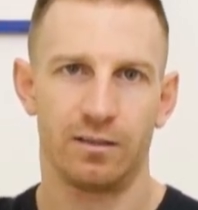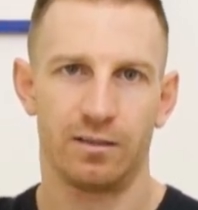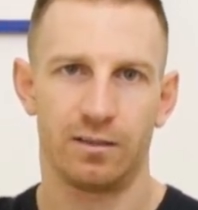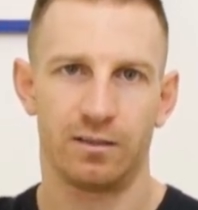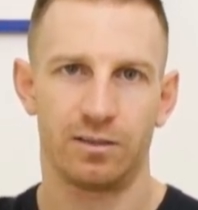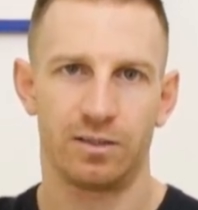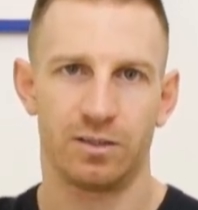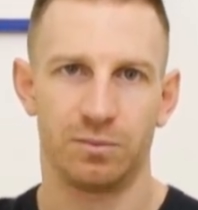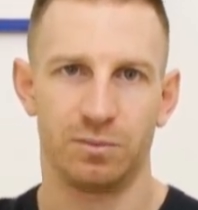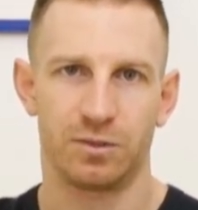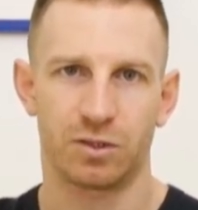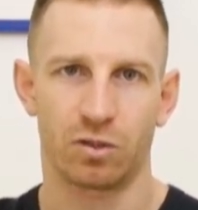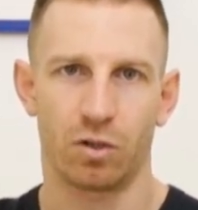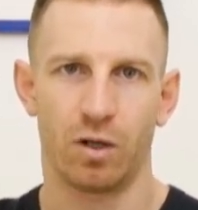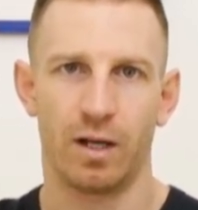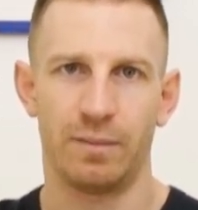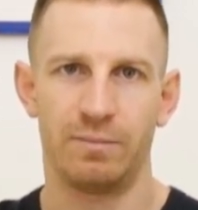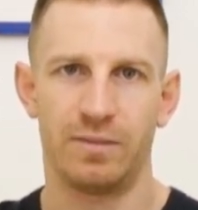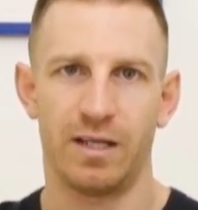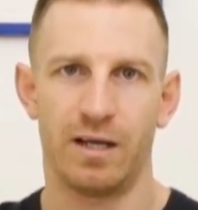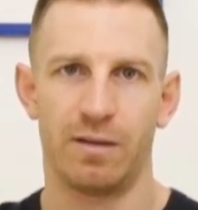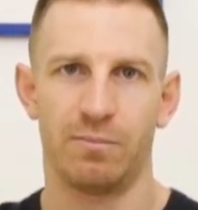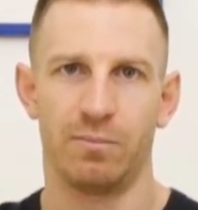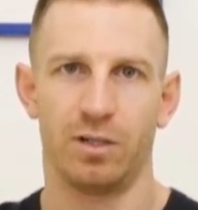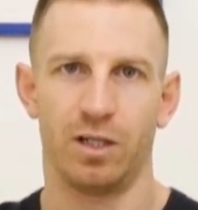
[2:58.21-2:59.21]
subscribe
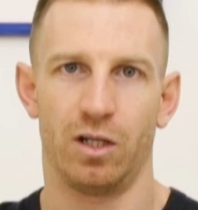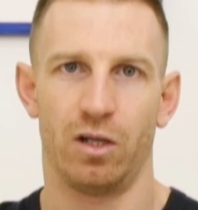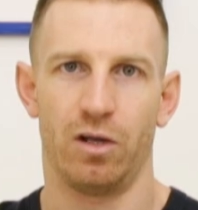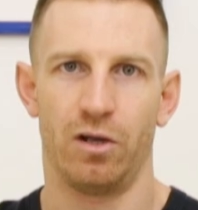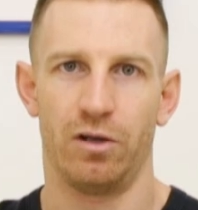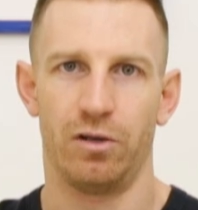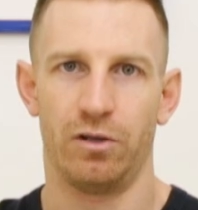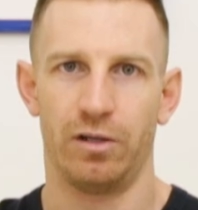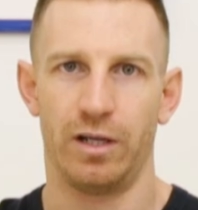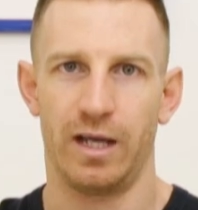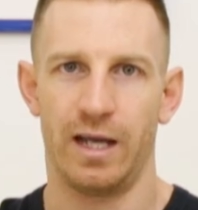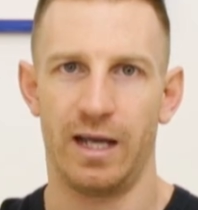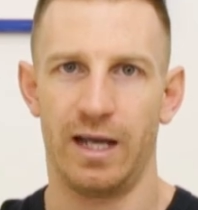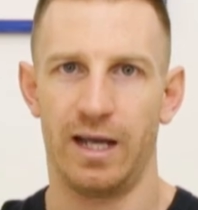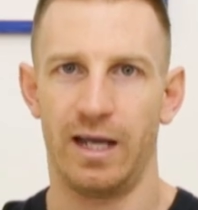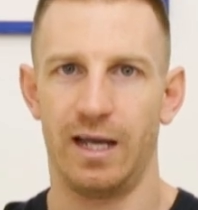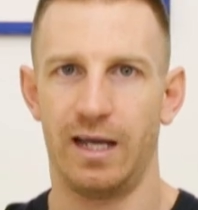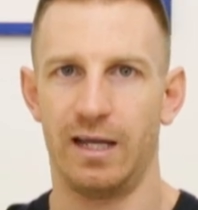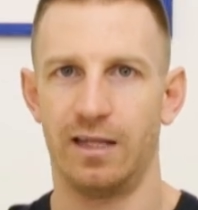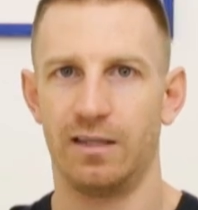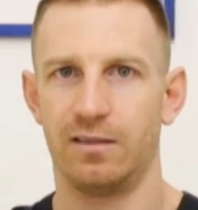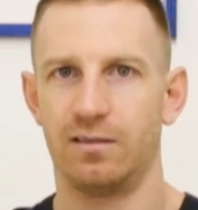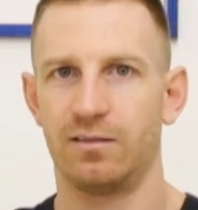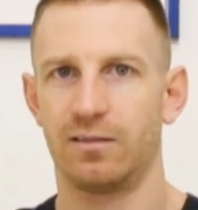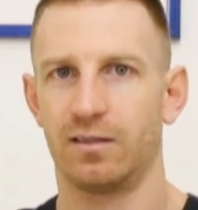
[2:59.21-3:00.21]
down below,
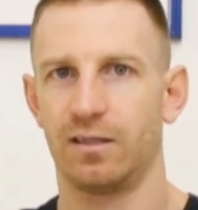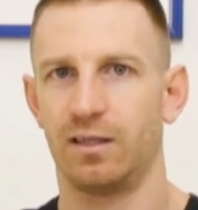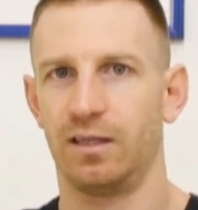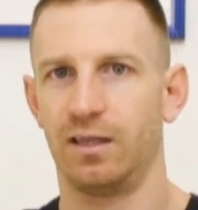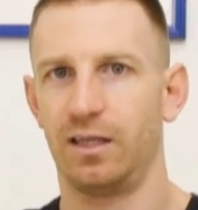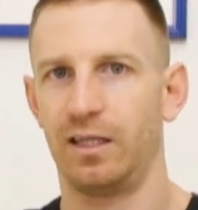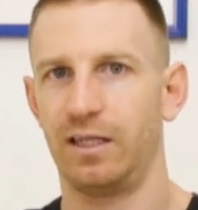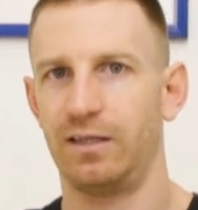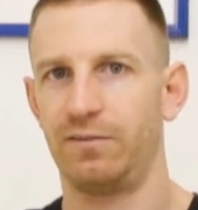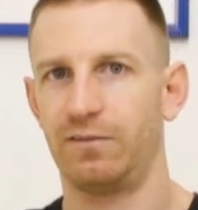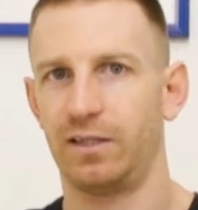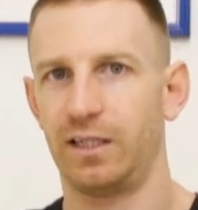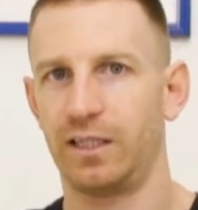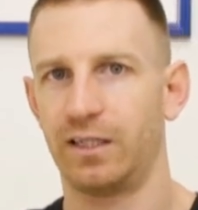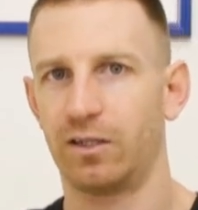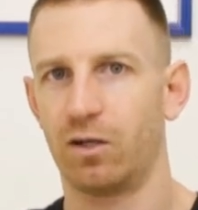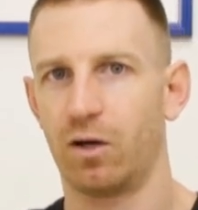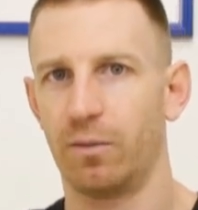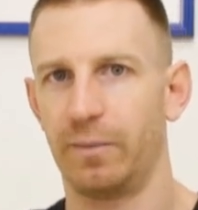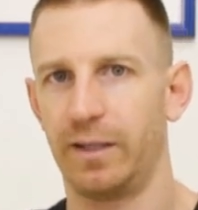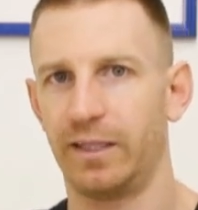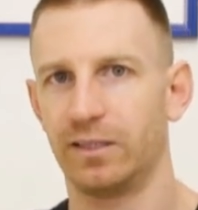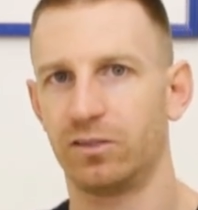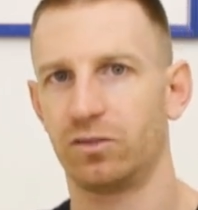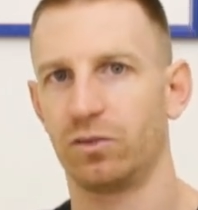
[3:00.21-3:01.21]
and leave any
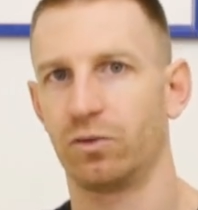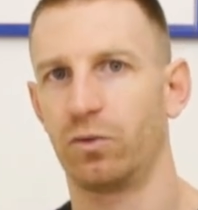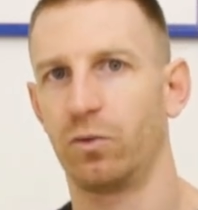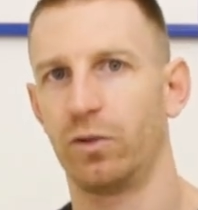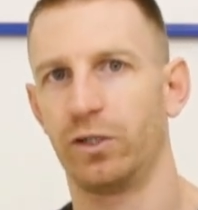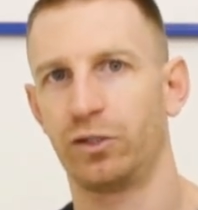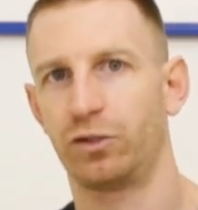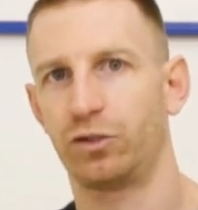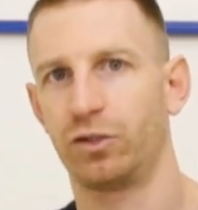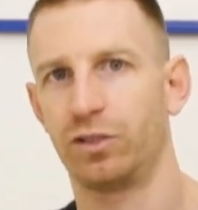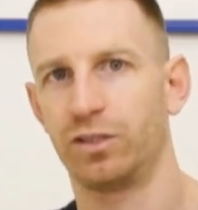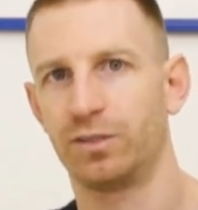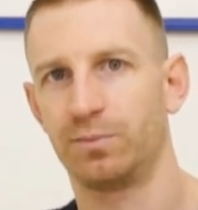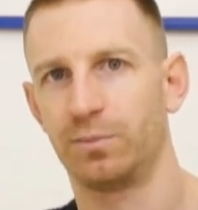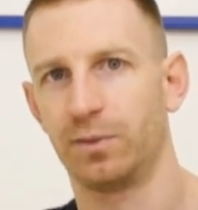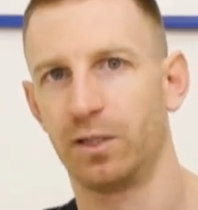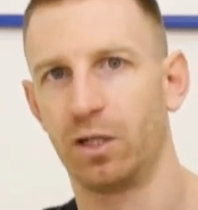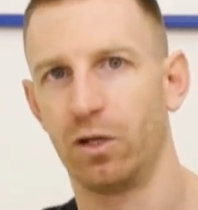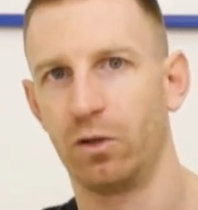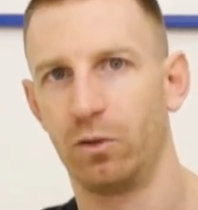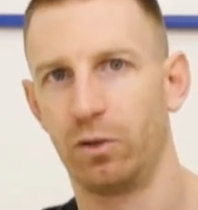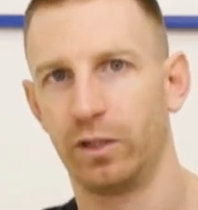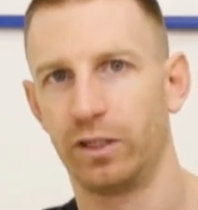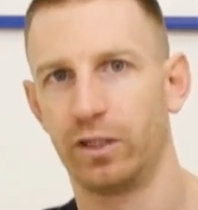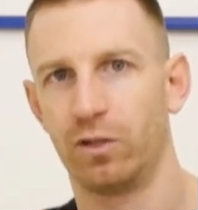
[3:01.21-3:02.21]
comments or questions
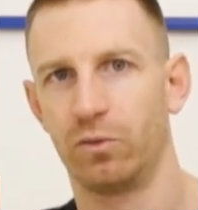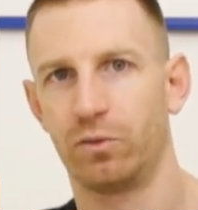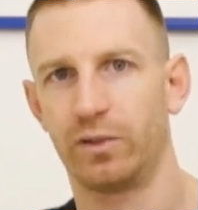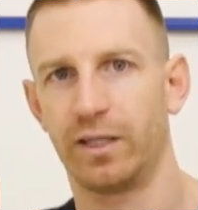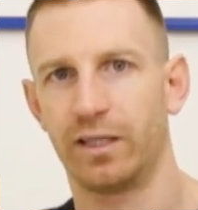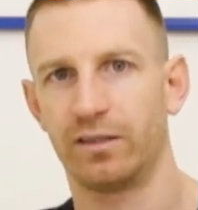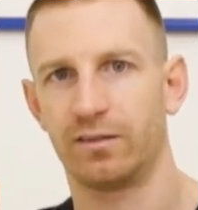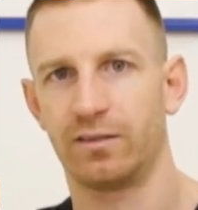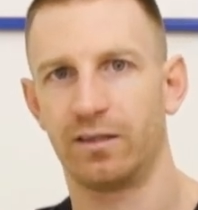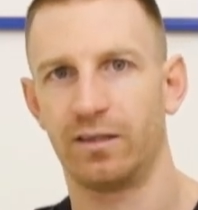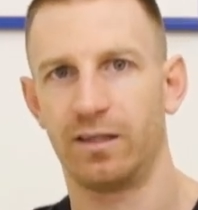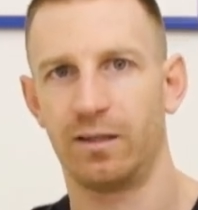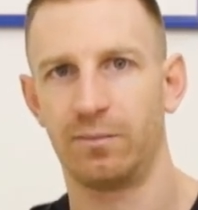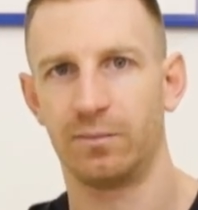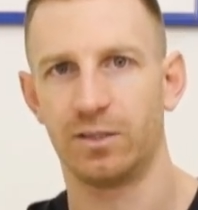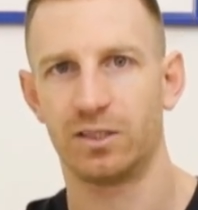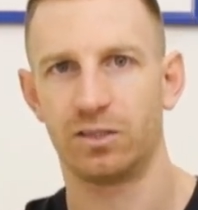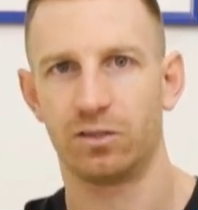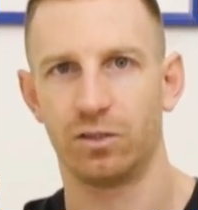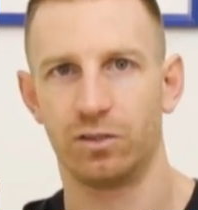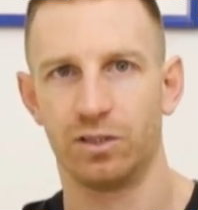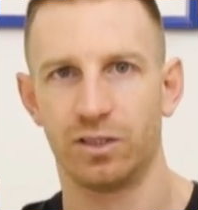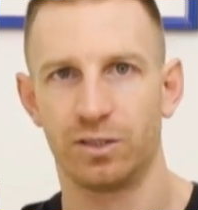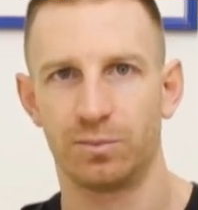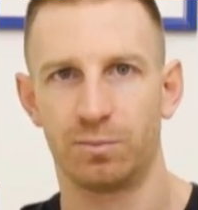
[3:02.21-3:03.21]
below, and I'll get to them as
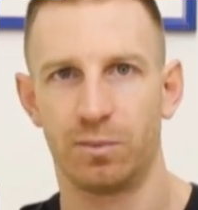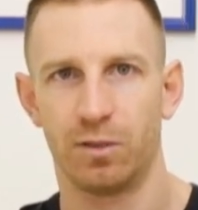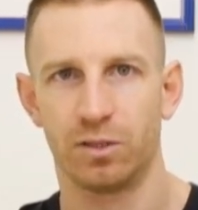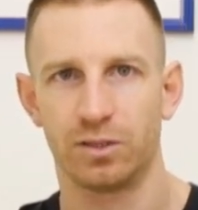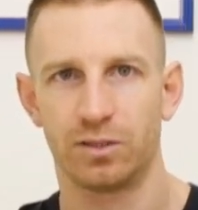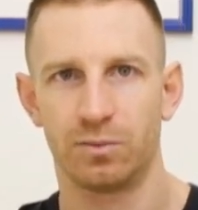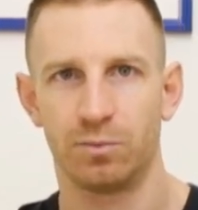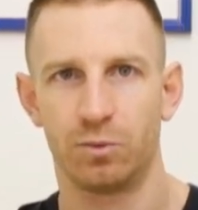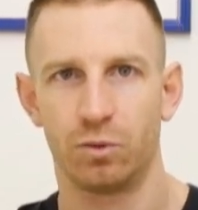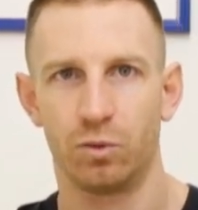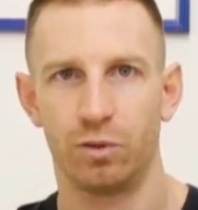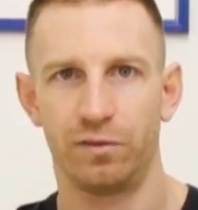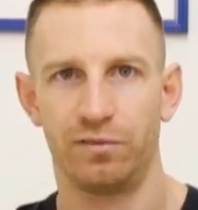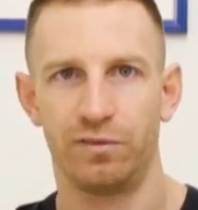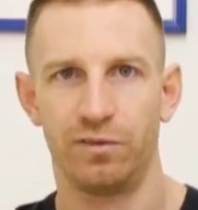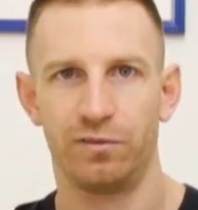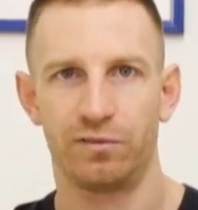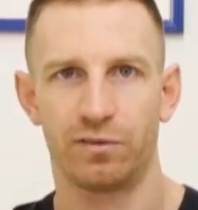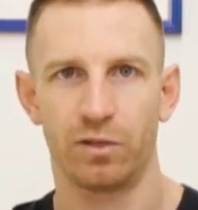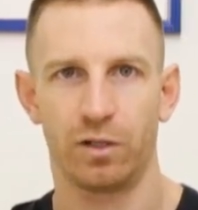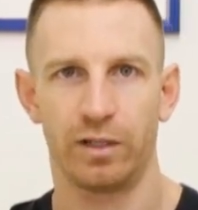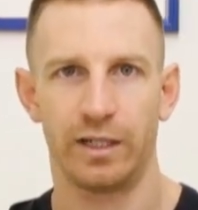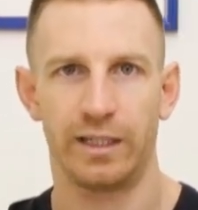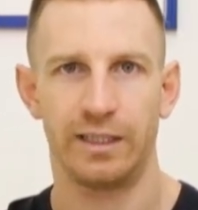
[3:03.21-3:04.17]
soon as possible if you've got